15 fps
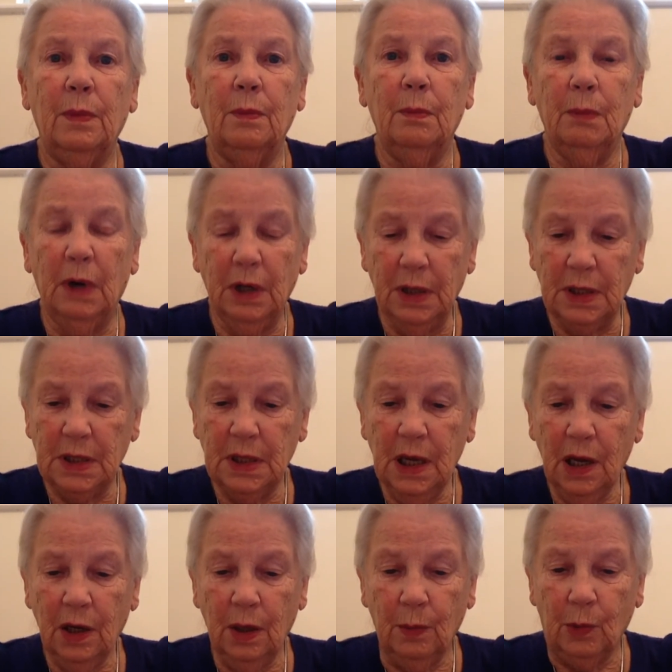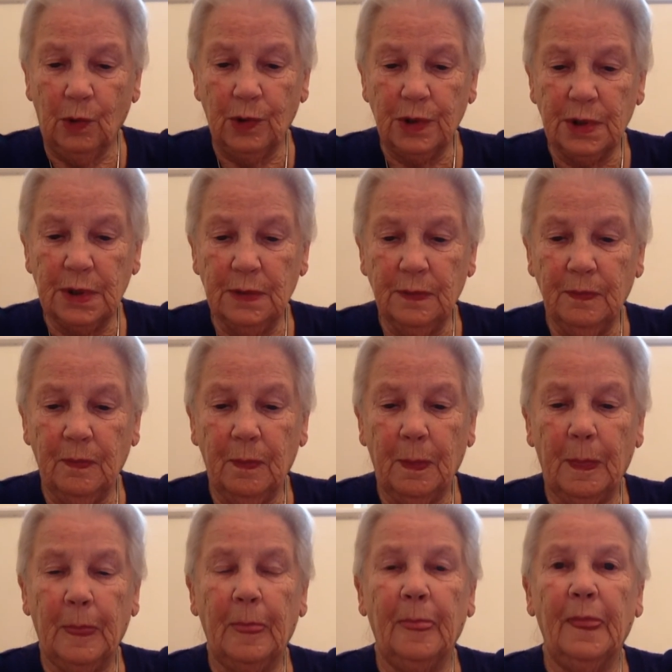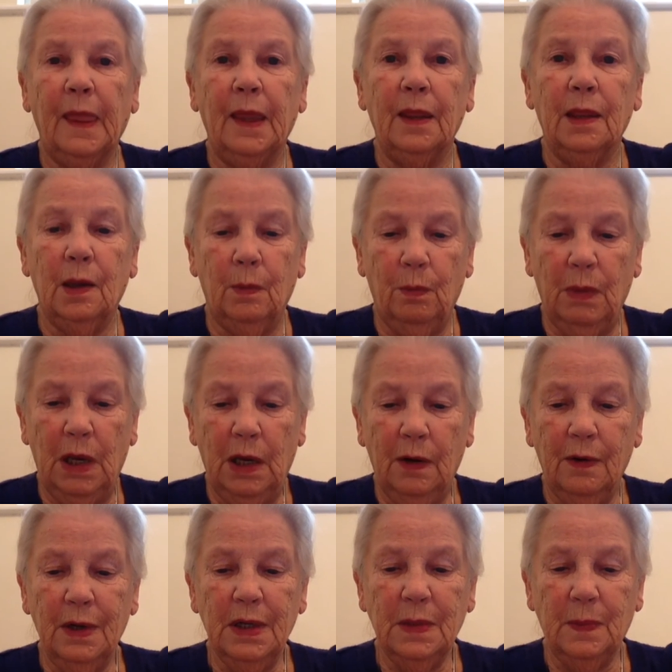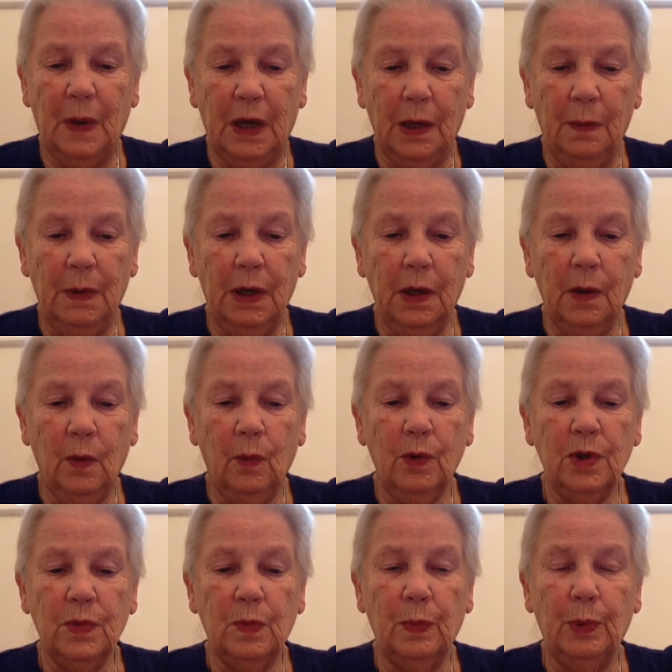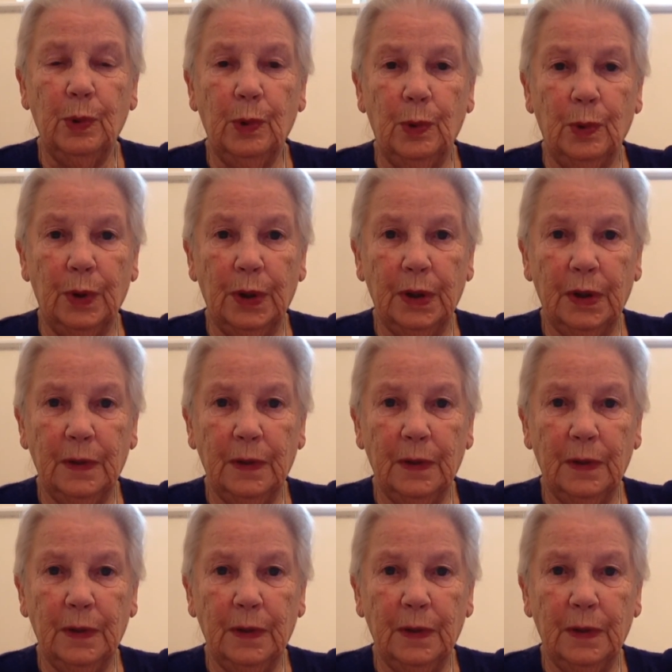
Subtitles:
amongst the animals, that Mary's baby was born.